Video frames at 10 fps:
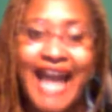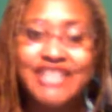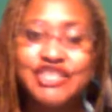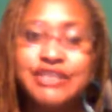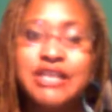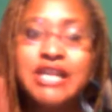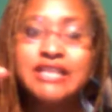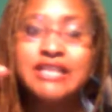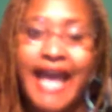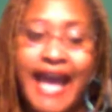action
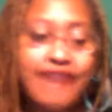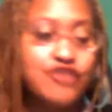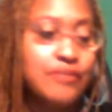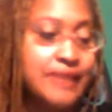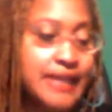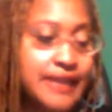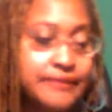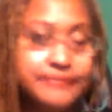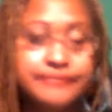to have your money?